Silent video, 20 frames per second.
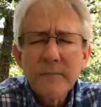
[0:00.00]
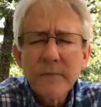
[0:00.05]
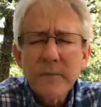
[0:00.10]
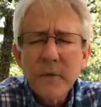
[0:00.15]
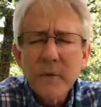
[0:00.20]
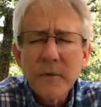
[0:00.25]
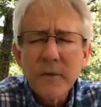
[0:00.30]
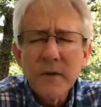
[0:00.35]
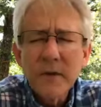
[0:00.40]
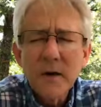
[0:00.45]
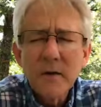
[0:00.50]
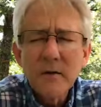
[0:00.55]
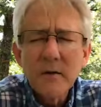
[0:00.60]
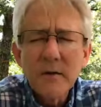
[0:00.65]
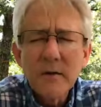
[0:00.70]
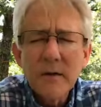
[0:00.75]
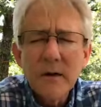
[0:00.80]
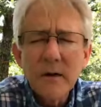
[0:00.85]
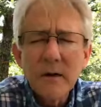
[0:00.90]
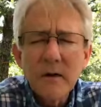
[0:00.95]
We know that
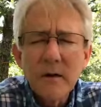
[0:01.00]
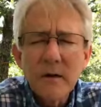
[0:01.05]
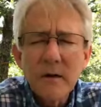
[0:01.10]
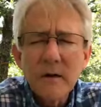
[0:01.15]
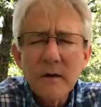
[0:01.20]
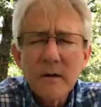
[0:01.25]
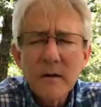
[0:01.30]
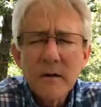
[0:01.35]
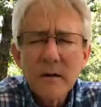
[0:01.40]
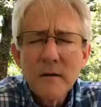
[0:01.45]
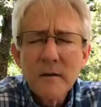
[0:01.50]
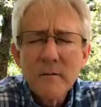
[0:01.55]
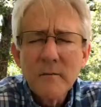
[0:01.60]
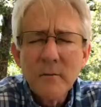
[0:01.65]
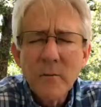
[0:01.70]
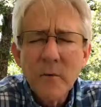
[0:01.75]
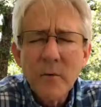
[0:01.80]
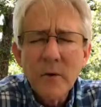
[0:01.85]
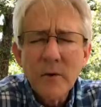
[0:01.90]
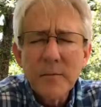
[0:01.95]
there are
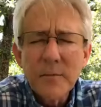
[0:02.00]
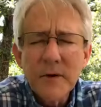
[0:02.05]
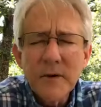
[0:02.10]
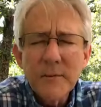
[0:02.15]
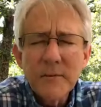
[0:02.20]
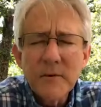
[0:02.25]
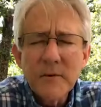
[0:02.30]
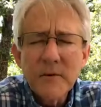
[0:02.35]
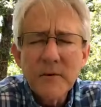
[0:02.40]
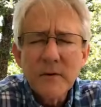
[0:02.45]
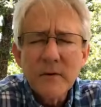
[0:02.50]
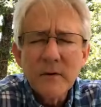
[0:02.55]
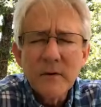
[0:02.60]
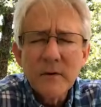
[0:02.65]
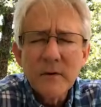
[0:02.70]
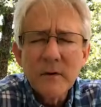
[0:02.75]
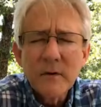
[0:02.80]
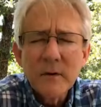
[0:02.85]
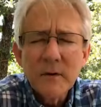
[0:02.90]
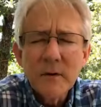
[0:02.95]
more people who
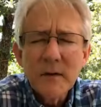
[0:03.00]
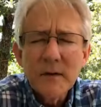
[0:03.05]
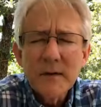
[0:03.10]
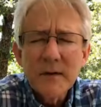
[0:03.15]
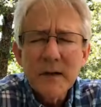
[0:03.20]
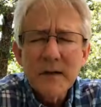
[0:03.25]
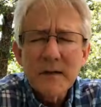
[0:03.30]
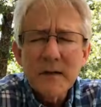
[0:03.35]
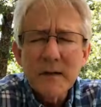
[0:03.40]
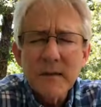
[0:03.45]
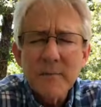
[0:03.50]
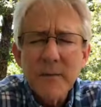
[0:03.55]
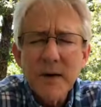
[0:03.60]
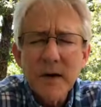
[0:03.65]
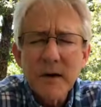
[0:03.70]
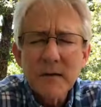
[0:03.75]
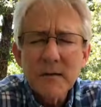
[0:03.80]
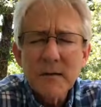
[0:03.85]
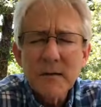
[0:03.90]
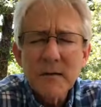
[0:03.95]
are testing
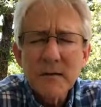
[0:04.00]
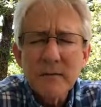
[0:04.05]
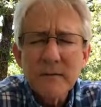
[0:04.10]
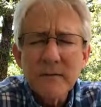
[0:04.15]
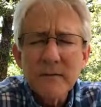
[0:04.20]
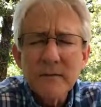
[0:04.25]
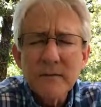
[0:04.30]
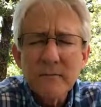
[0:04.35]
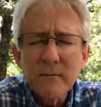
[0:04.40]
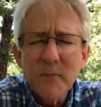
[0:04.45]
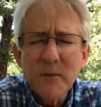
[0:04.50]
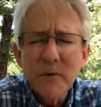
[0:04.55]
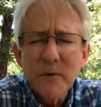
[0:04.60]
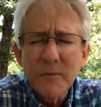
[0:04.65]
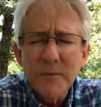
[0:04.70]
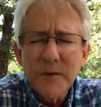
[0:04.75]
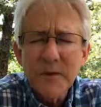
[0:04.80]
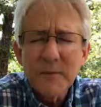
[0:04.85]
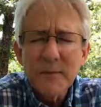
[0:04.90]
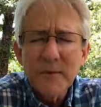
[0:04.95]
positive, more
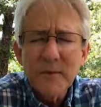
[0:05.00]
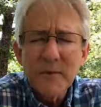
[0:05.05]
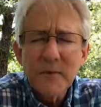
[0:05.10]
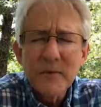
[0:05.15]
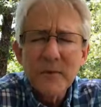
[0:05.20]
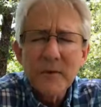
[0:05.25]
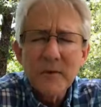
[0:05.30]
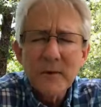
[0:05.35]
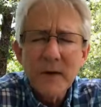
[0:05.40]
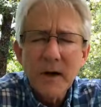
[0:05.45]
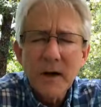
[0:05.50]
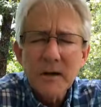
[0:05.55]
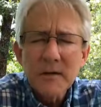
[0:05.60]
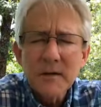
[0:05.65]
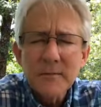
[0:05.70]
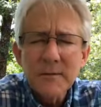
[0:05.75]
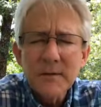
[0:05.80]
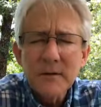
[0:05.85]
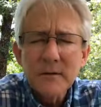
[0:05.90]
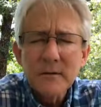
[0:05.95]
people who are in the
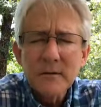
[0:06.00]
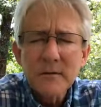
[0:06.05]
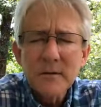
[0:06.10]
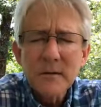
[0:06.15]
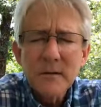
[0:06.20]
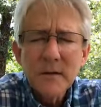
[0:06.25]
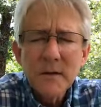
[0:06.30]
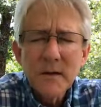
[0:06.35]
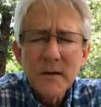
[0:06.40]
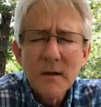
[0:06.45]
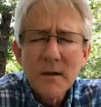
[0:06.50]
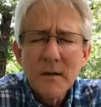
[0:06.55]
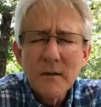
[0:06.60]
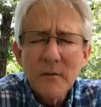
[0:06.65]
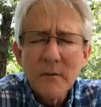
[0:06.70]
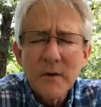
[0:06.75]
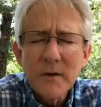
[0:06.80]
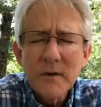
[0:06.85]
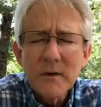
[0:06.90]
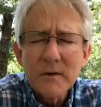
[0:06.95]
hospitals.
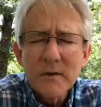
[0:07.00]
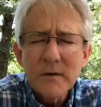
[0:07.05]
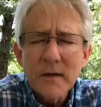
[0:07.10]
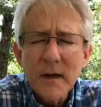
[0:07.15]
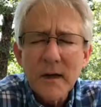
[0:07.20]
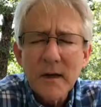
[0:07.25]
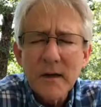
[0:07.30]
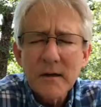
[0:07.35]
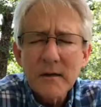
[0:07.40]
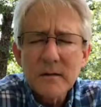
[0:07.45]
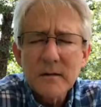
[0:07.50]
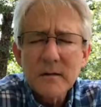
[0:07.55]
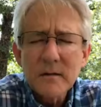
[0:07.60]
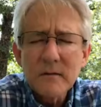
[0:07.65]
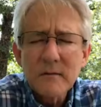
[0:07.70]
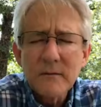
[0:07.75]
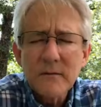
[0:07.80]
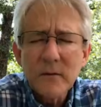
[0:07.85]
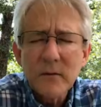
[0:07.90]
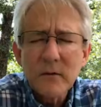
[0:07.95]
We just ask
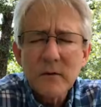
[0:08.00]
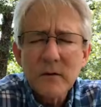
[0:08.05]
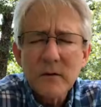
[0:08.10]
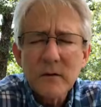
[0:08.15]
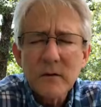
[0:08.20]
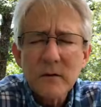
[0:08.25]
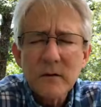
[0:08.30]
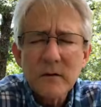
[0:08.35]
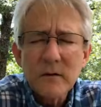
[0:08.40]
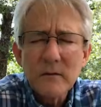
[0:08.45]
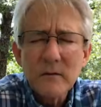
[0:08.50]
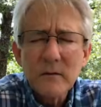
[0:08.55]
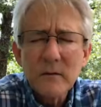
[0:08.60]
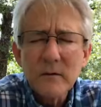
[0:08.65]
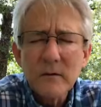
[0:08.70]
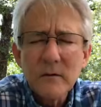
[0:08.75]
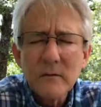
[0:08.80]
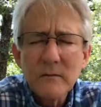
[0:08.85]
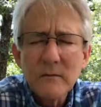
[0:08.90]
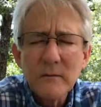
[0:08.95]
for
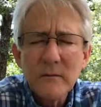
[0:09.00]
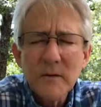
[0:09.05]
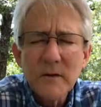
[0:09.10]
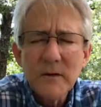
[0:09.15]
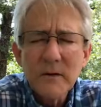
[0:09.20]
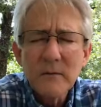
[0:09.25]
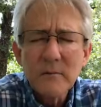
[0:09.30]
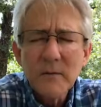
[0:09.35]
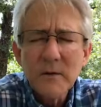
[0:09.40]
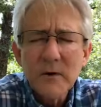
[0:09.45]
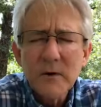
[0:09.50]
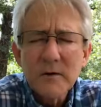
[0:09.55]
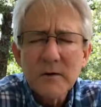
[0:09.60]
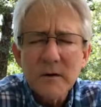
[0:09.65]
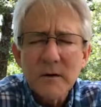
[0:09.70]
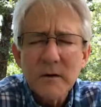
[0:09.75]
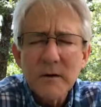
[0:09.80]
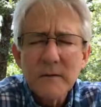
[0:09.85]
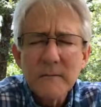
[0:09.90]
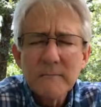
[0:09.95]
your
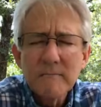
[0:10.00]
mercy.